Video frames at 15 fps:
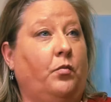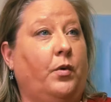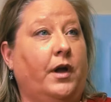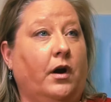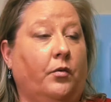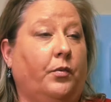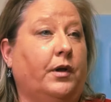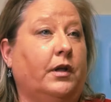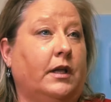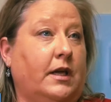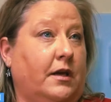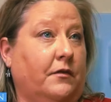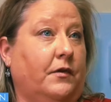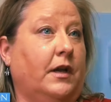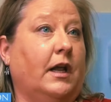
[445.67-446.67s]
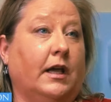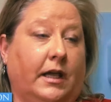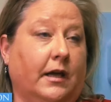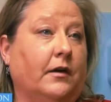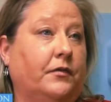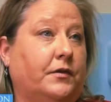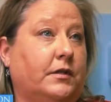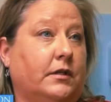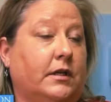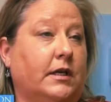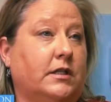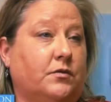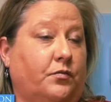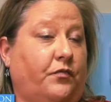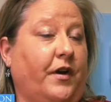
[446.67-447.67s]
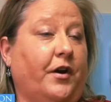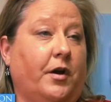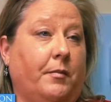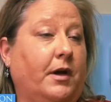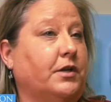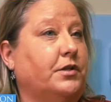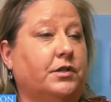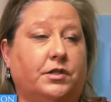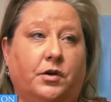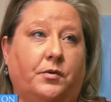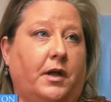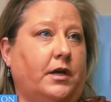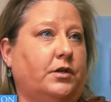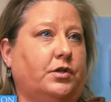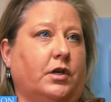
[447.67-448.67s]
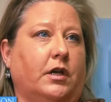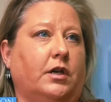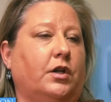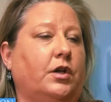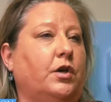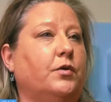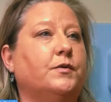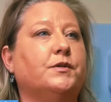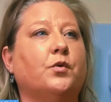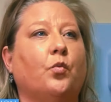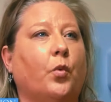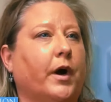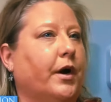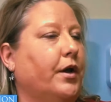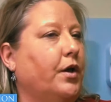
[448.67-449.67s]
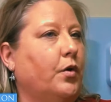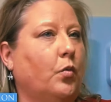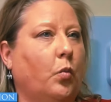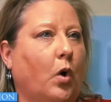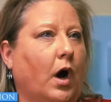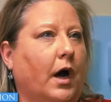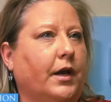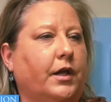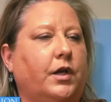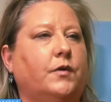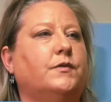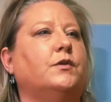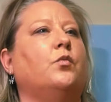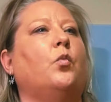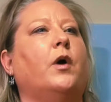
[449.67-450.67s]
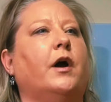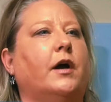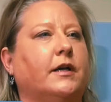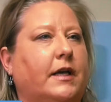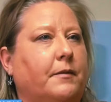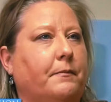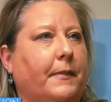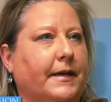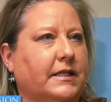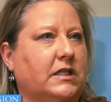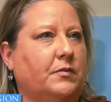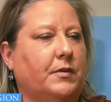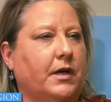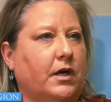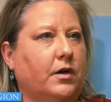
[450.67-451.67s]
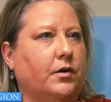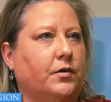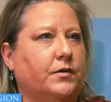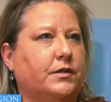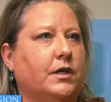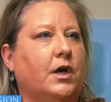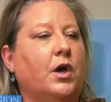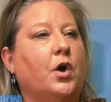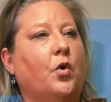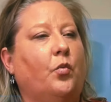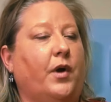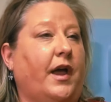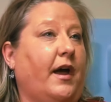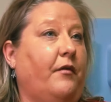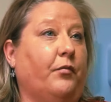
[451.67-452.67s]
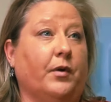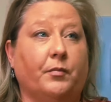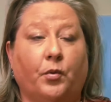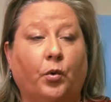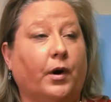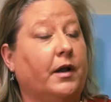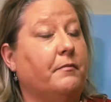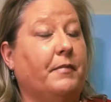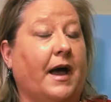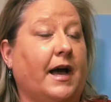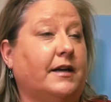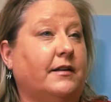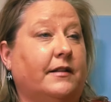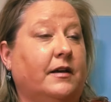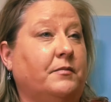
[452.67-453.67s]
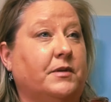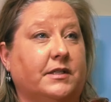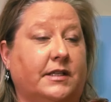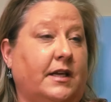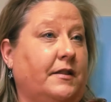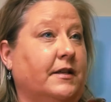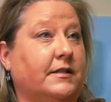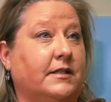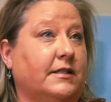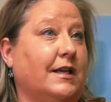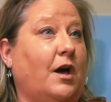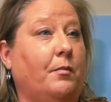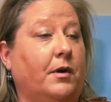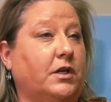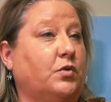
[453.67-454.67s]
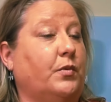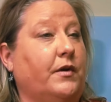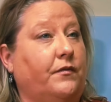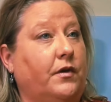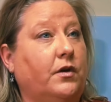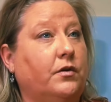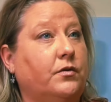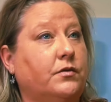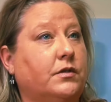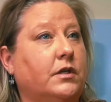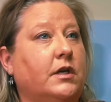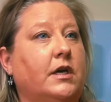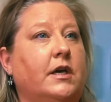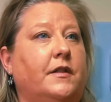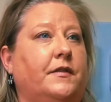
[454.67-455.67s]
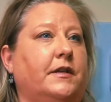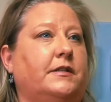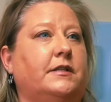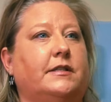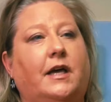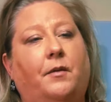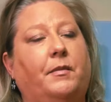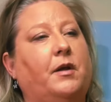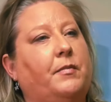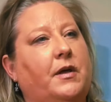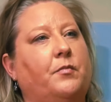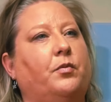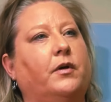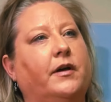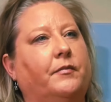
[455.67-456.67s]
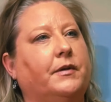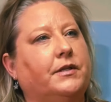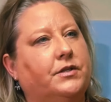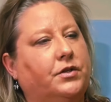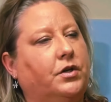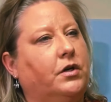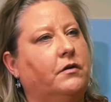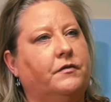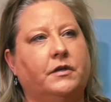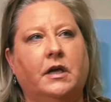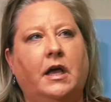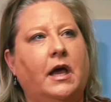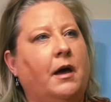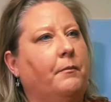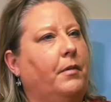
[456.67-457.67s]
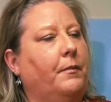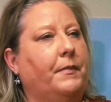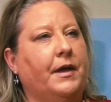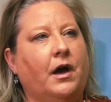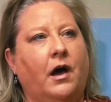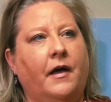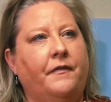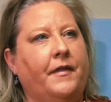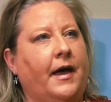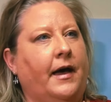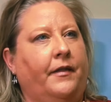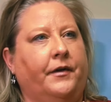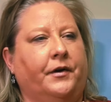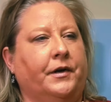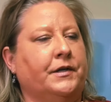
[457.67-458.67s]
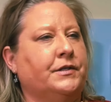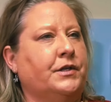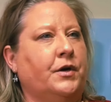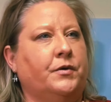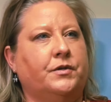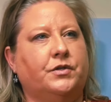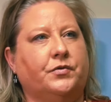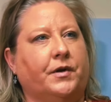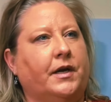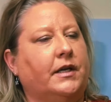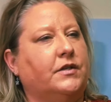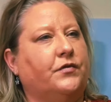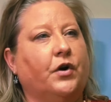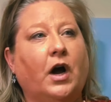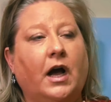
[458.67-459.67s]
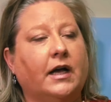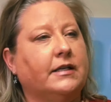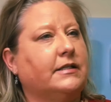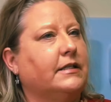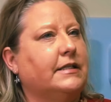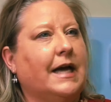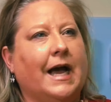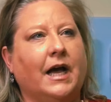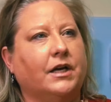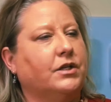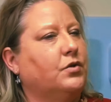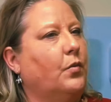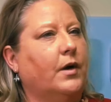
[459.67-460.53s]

mean, we are really given a gift. It's very much a donation. Use it where you want. Use it where it can best be used. We have reporting back to them to say, this is how much we've used. Right. This is how many people have been served. But beyond that, there is no strings for us attached